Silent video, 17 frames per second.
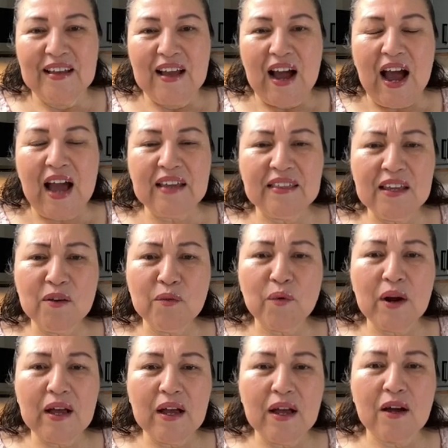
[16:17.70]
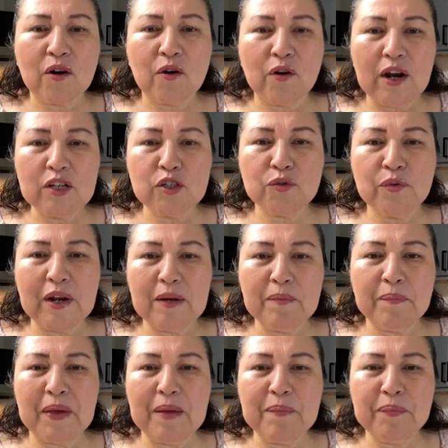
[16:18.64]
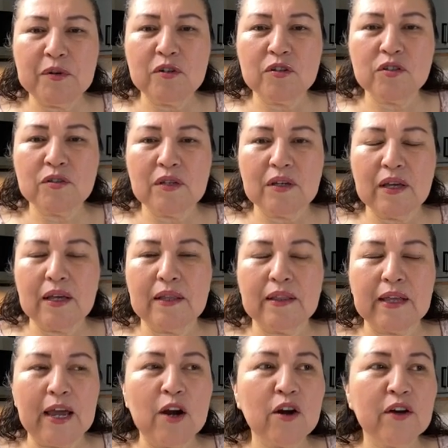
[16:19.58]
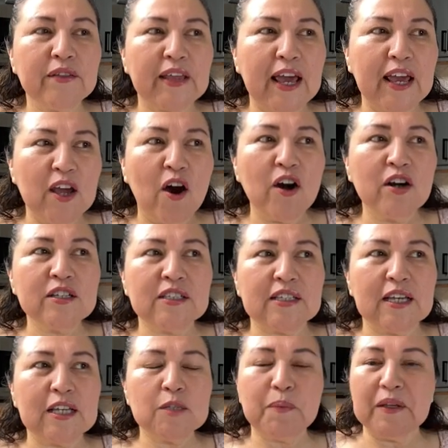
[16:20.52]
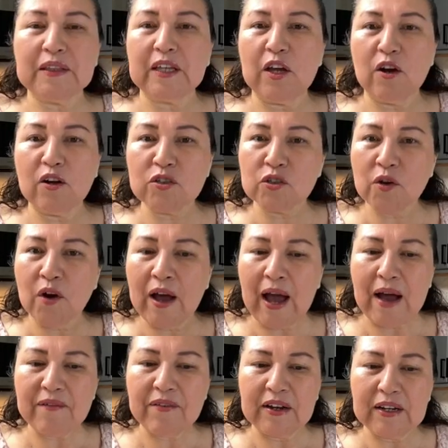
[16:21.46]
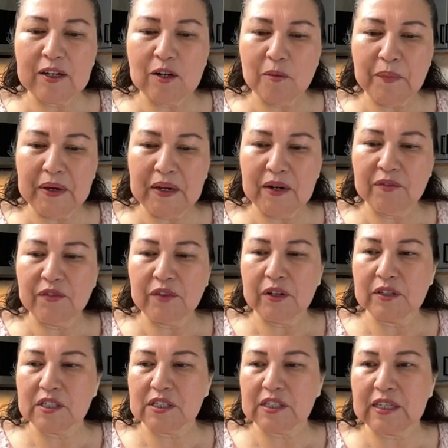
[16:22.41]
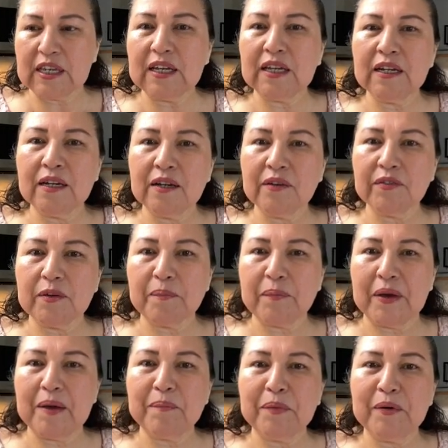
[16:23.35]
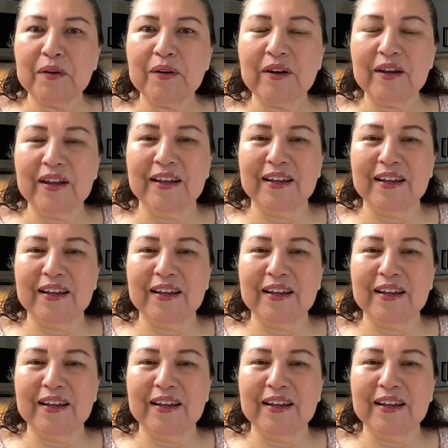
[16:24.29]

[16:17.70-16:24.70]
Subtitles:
I think crushed red peppers, they are seeds, but they also have a little bit of the skin of the pepper.